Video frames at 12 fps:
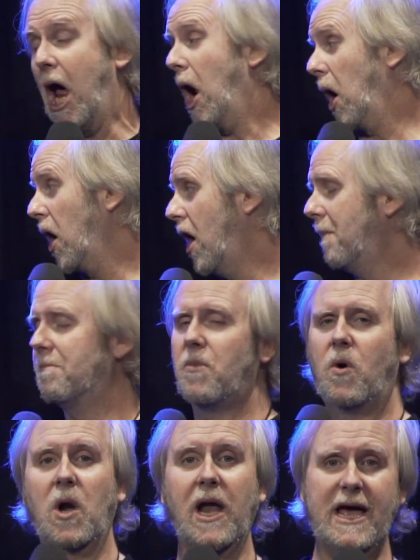a lot
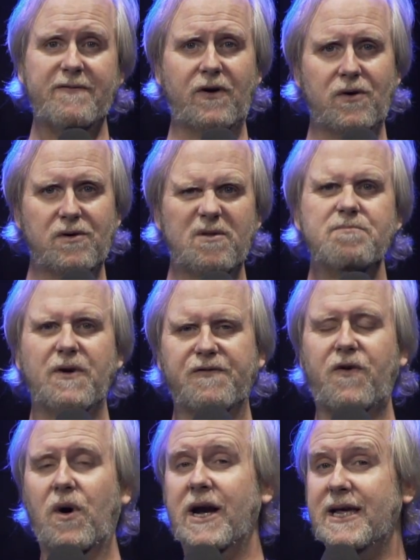more level
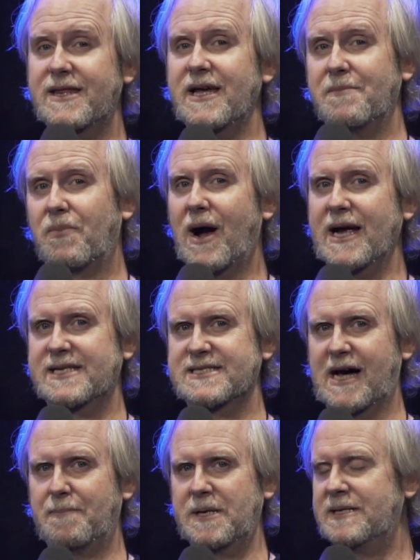before anything breaks
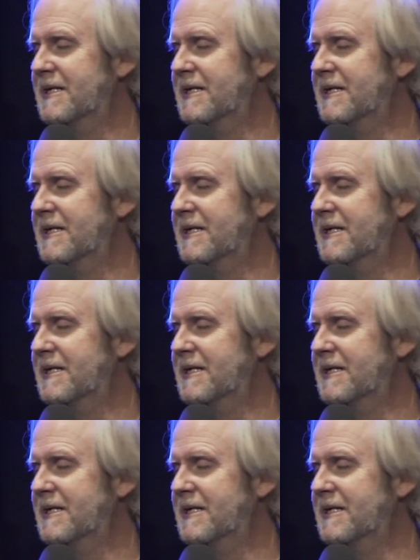up.